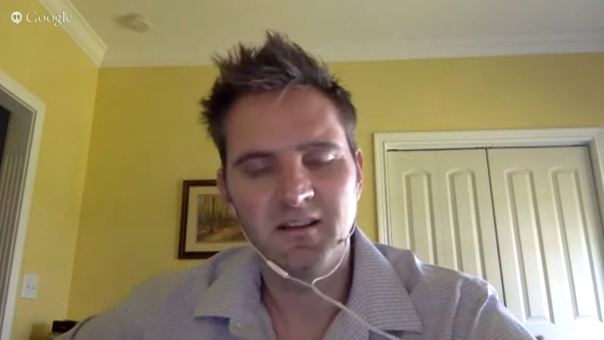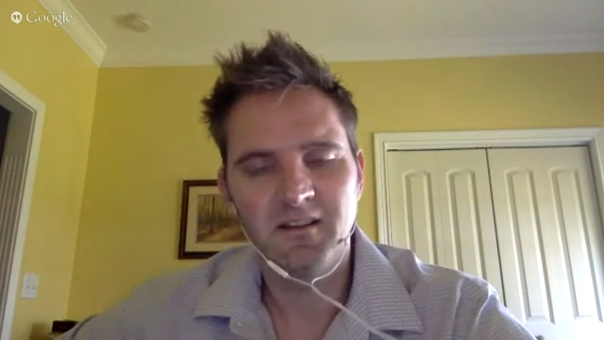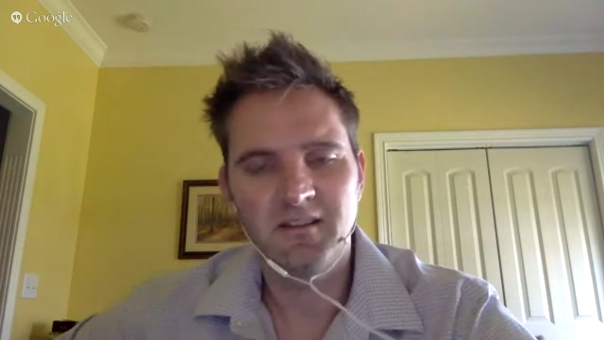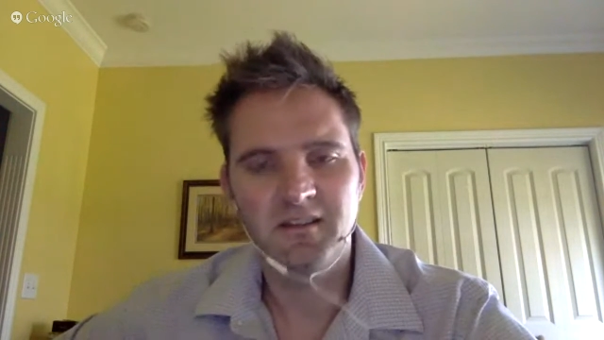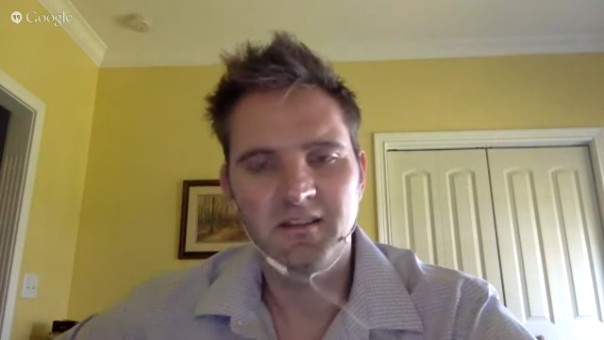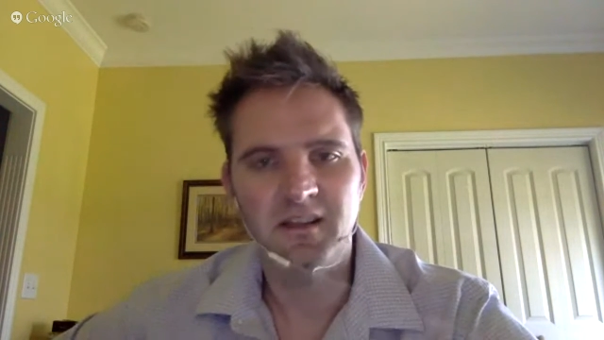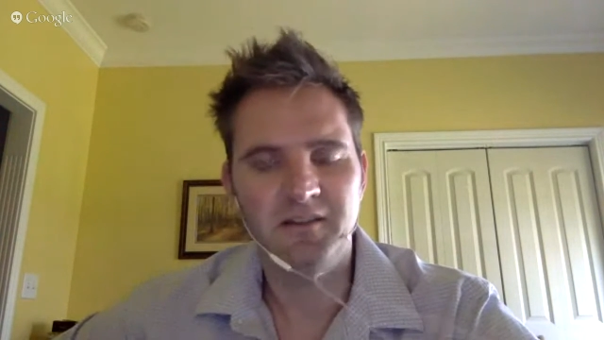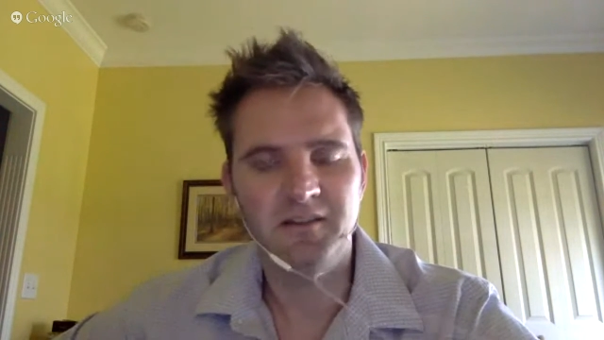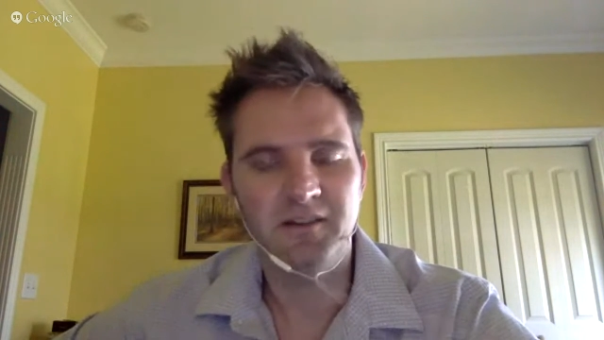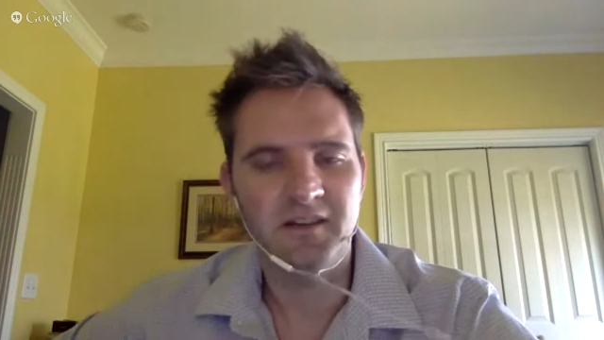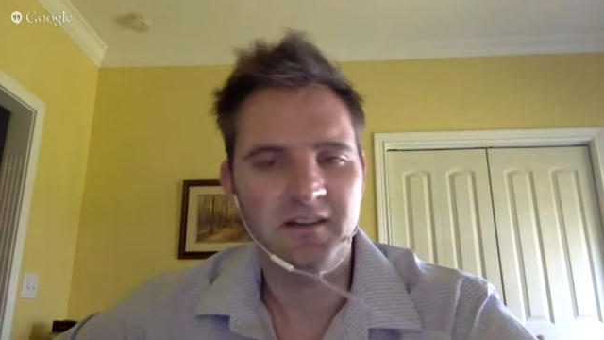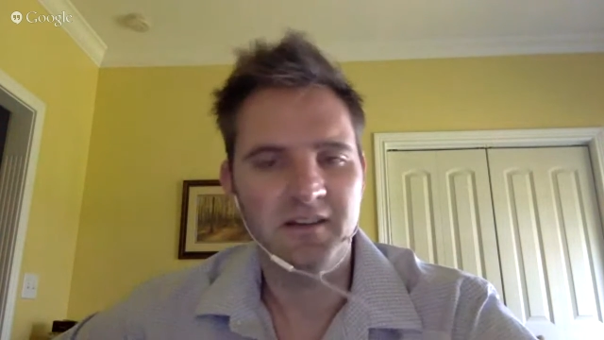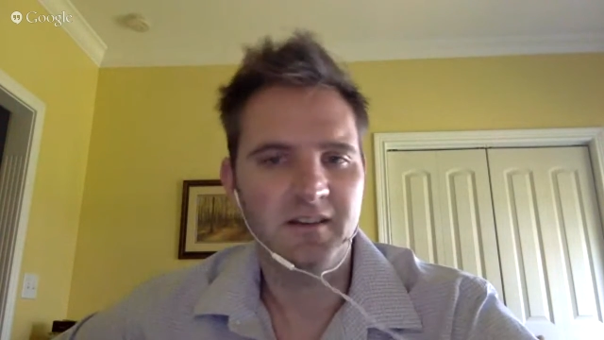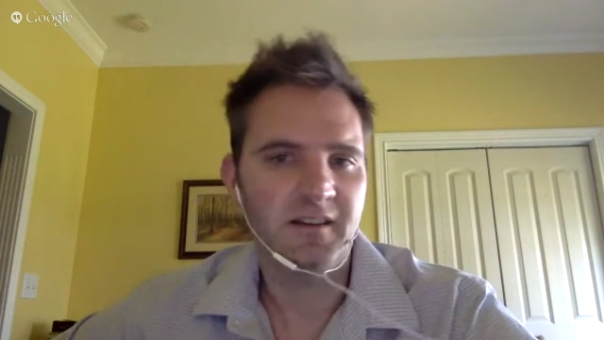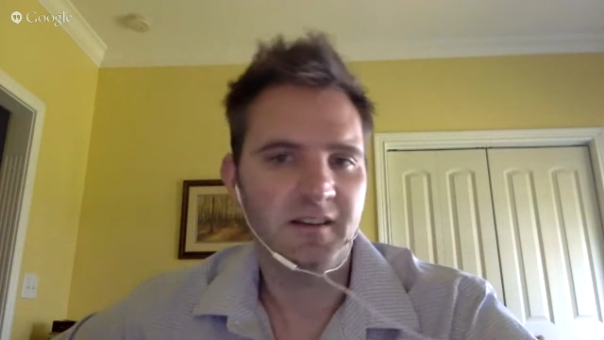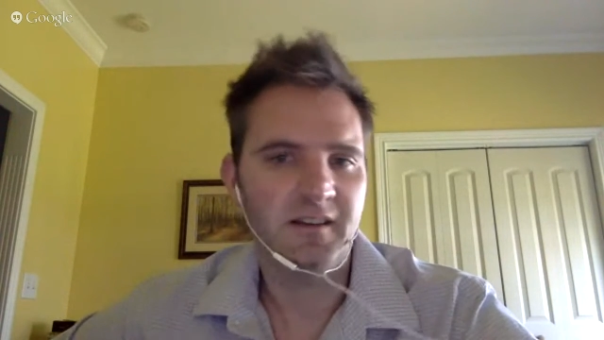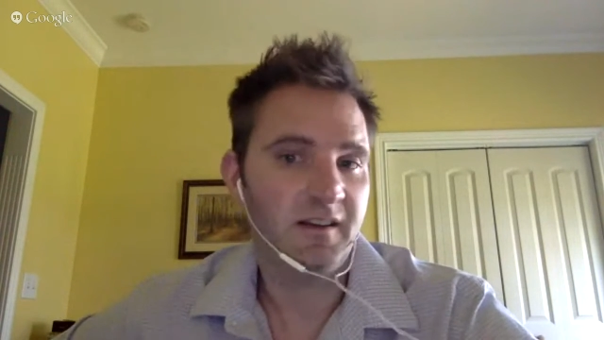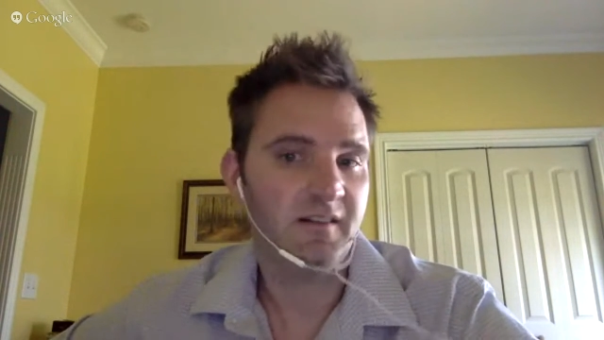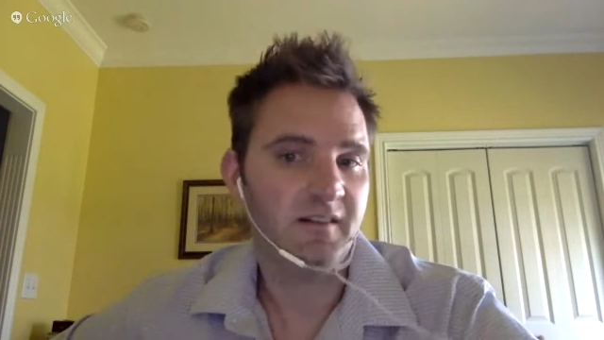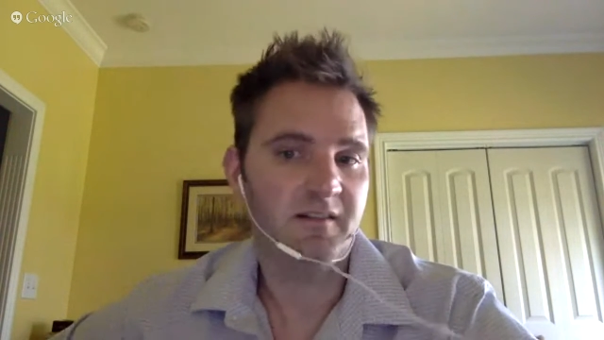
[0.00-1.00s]
That right
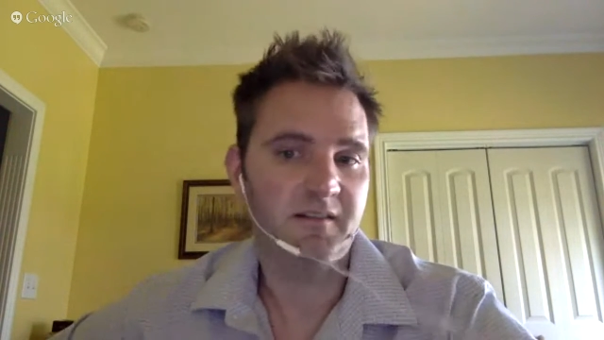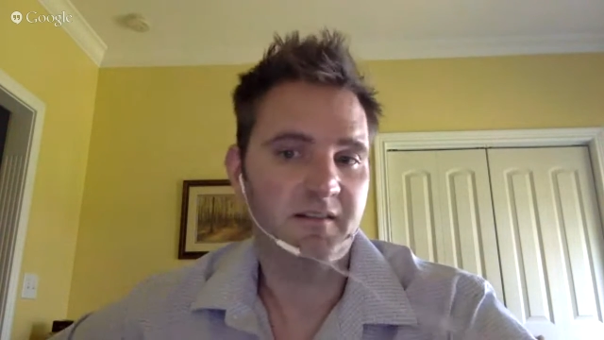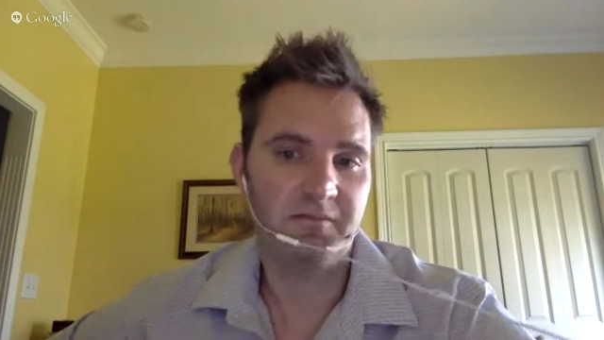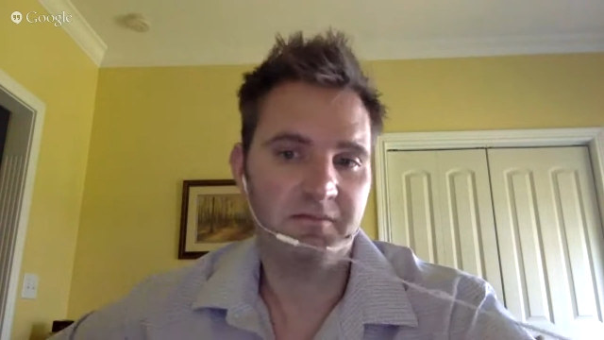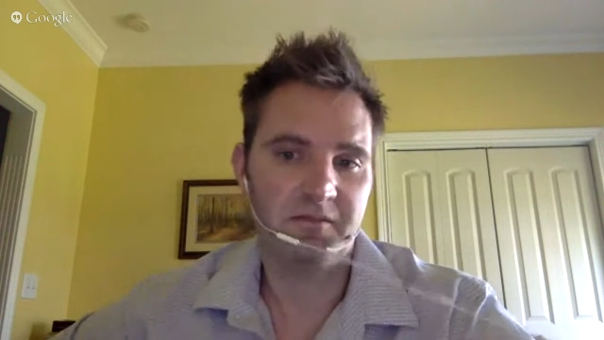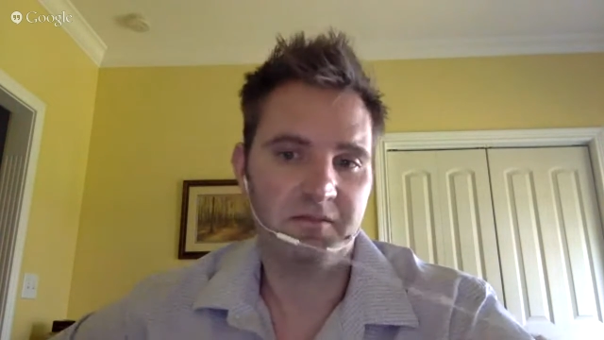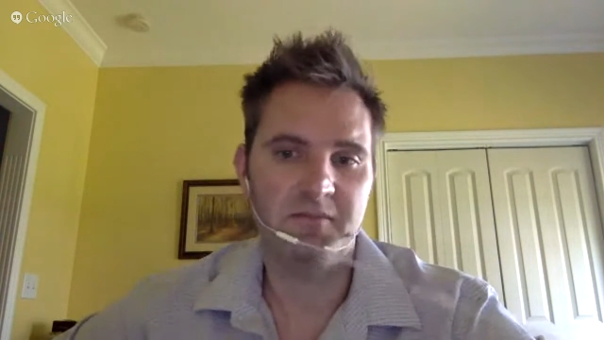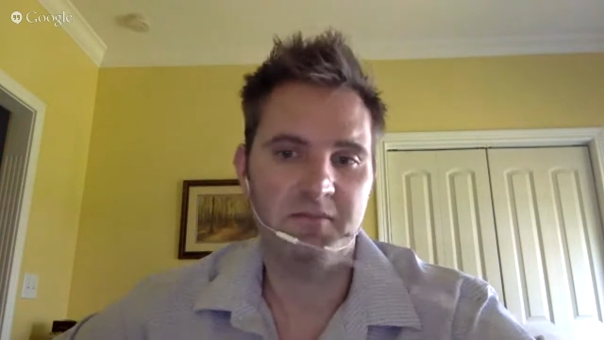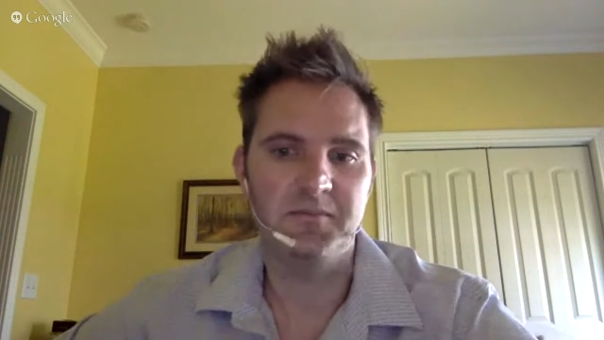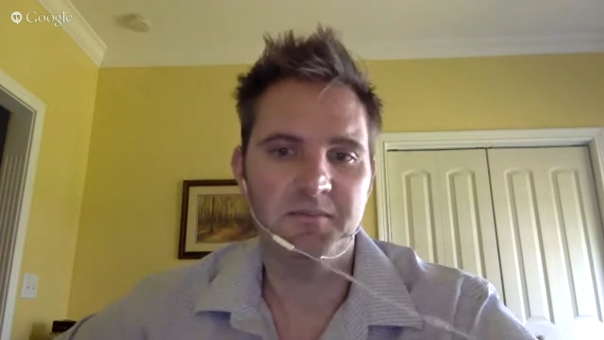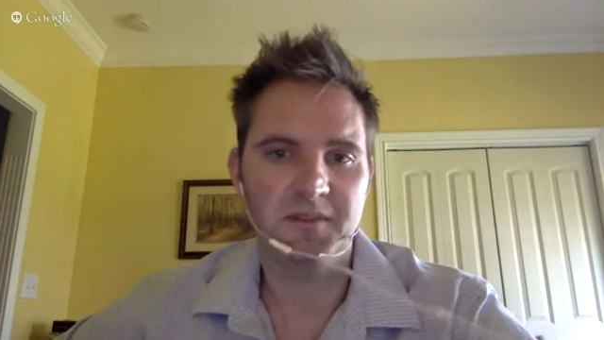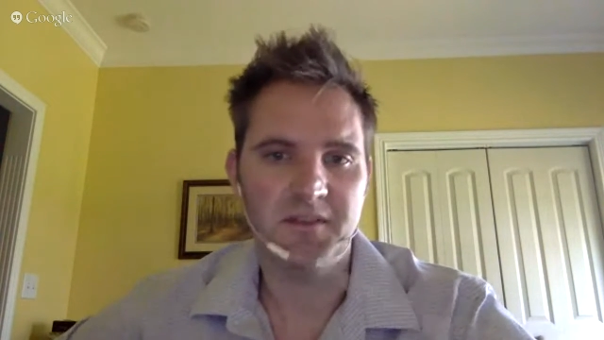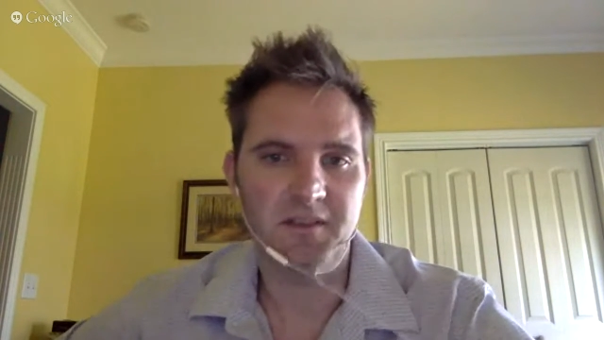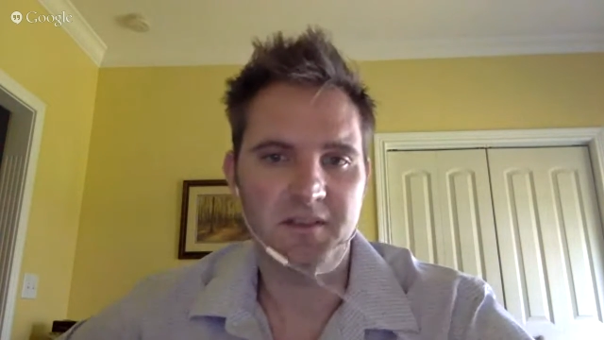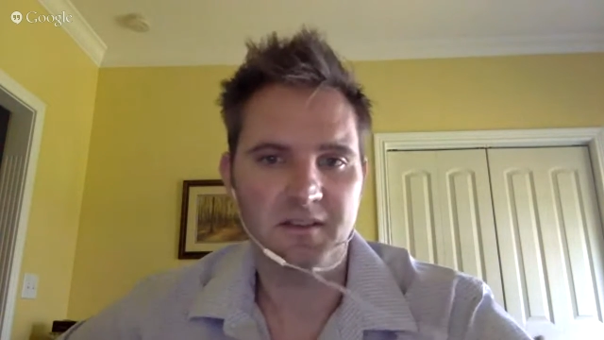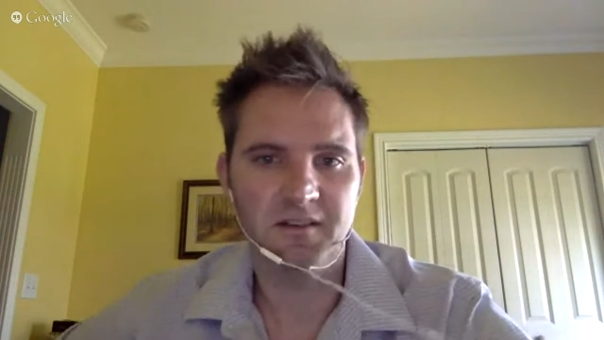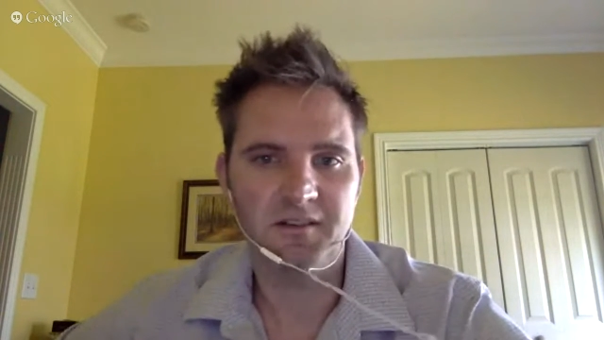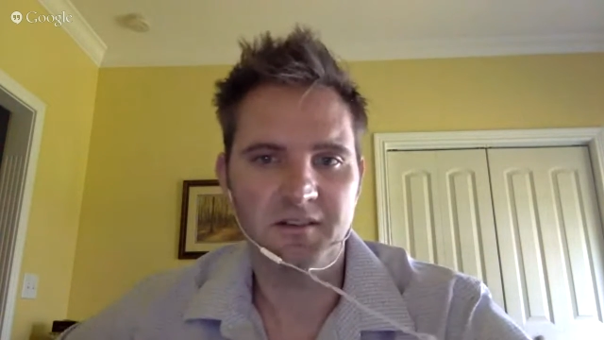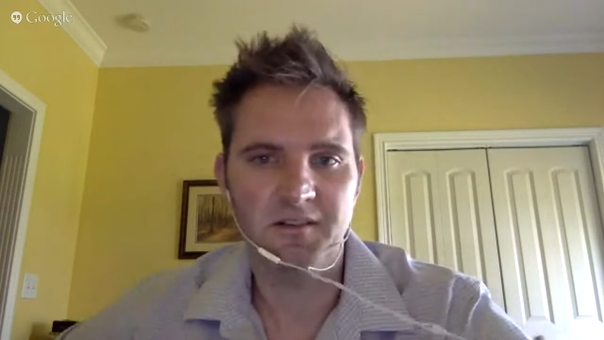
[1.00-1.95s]
there is probably